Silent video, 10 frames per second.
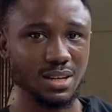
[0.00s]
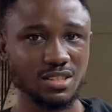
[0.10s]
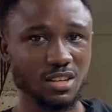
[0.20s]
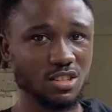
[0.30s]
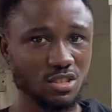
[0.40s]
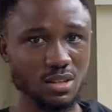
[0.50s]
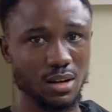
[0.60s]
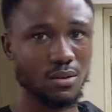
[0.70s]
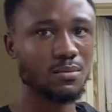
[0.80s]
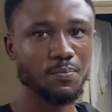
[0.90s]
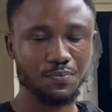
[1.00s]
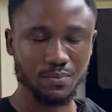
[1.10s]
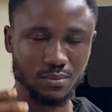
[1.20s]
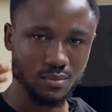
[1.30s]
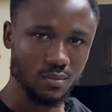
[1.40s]
search HDR,
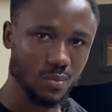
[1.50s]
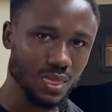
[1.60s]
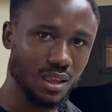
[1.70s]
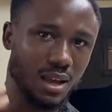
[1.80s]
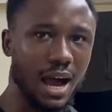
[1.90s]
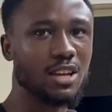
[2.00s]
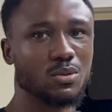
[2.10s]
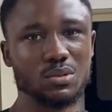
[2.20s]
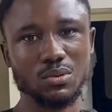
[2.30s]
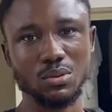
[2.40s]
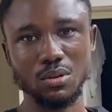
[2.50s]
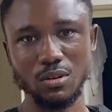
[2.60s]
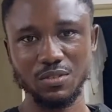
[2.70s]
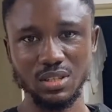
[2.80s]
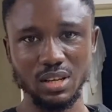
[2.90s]
and you want to turn
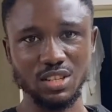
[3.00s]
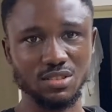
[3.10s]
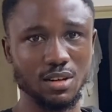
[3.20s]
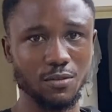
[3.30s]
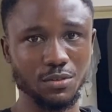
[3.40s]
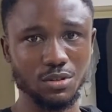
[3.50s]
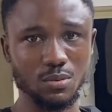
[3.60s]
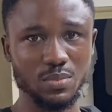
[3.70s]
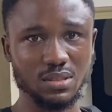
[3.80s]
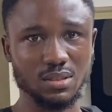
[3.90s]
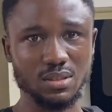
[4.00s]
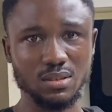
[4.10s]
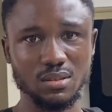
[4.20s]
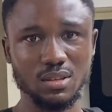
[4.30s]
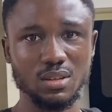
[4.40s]
off the HDR feature basically.